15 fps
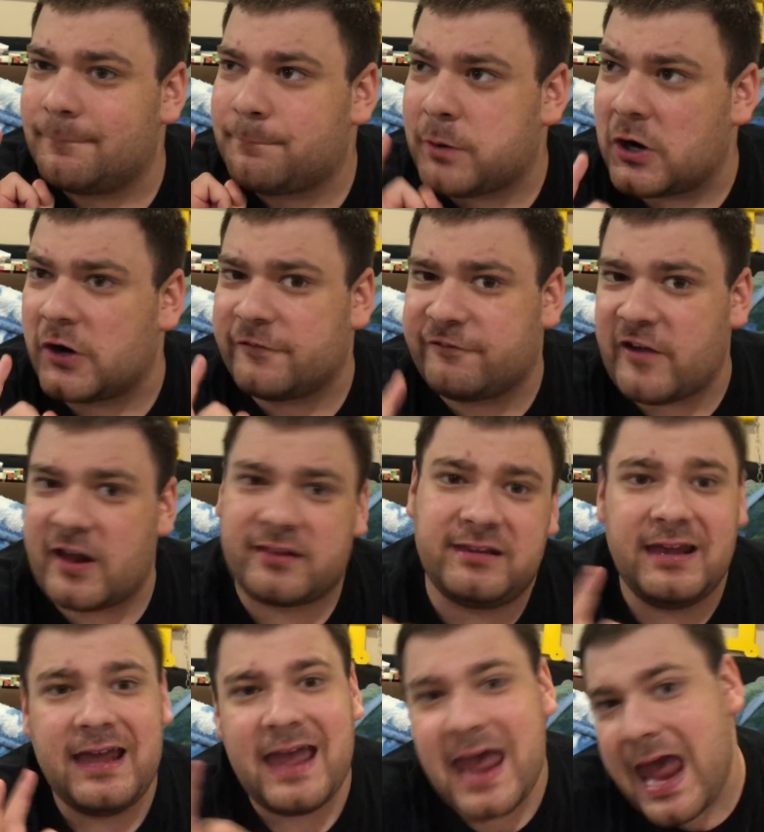
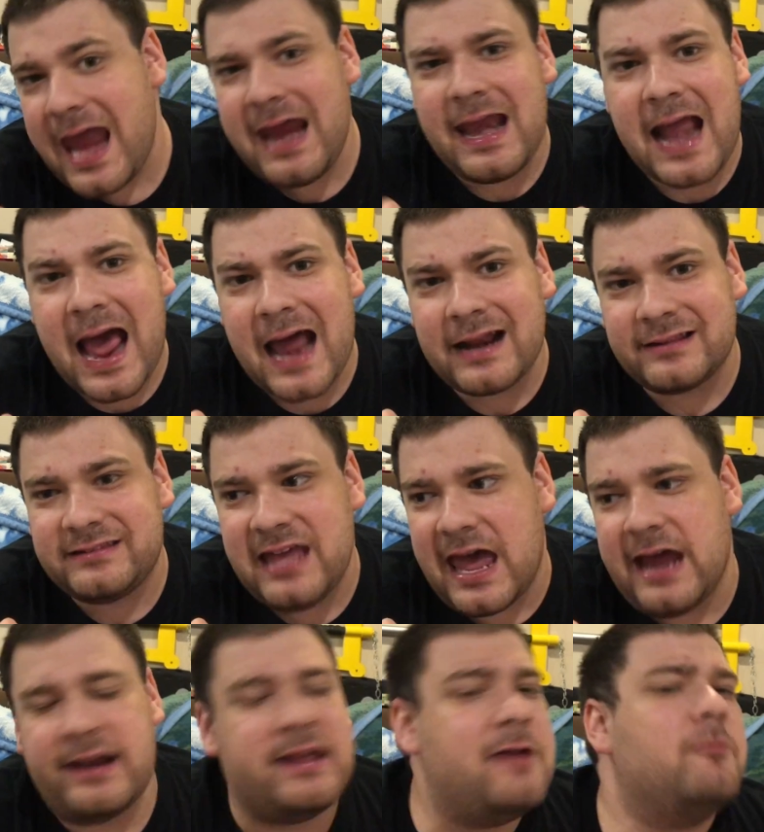perfect 8 out of 10.